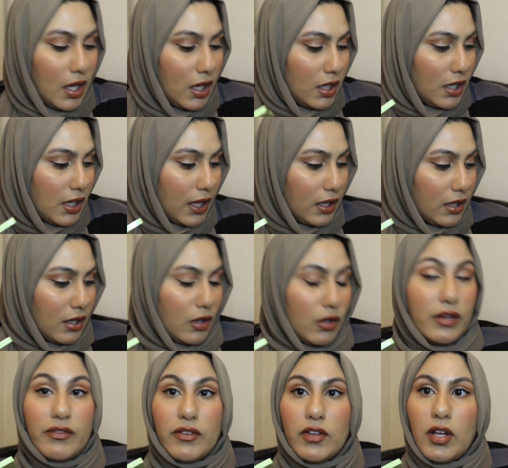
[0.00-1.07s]
like,
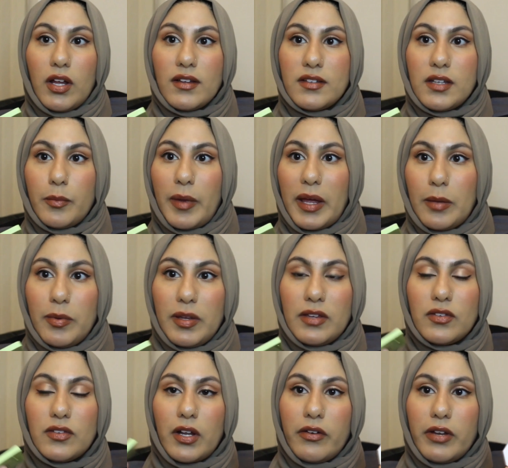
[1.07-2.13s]
even the Hustler Baby,
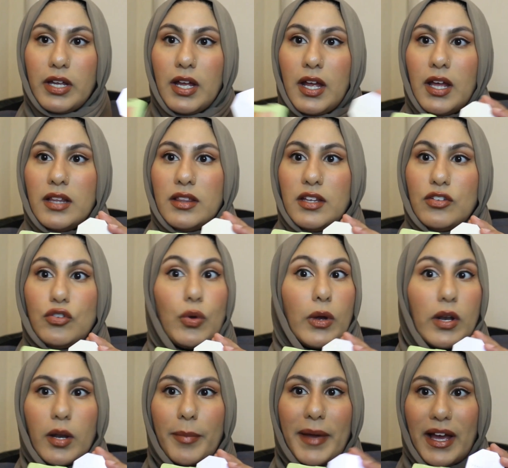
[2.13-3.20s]
sorry, these two are
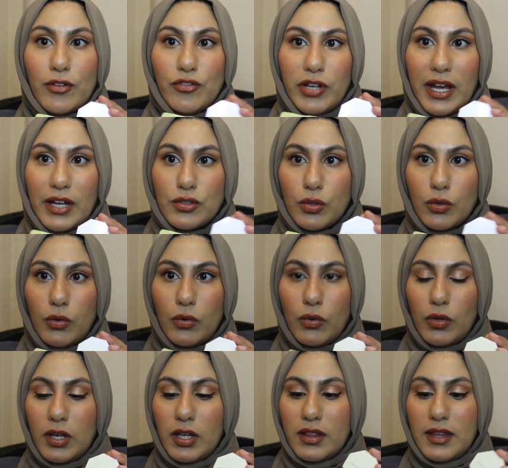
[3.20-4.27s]
not powdery at all.
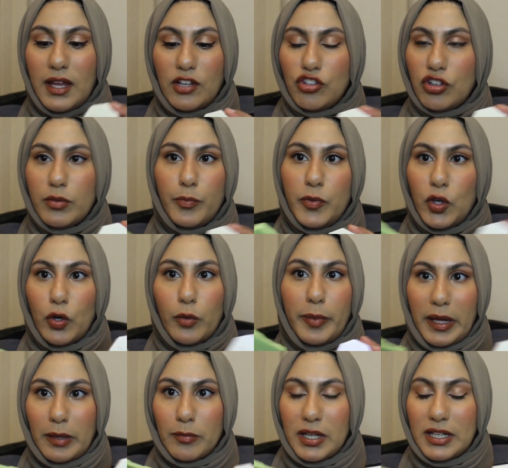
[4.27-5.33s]
They're just pure
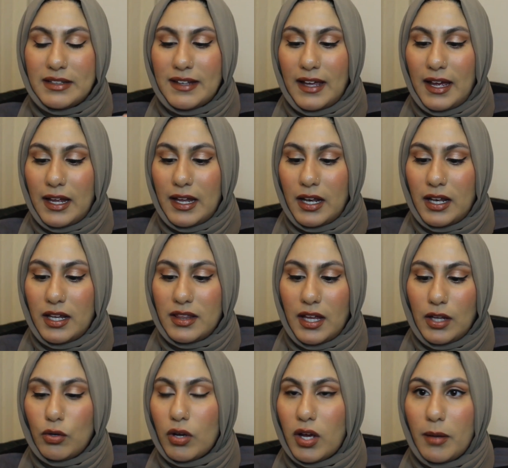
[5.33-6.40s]
pigment and they
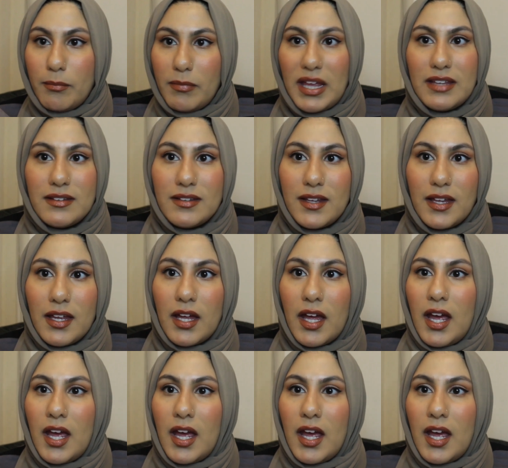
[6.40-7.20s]
look amazing.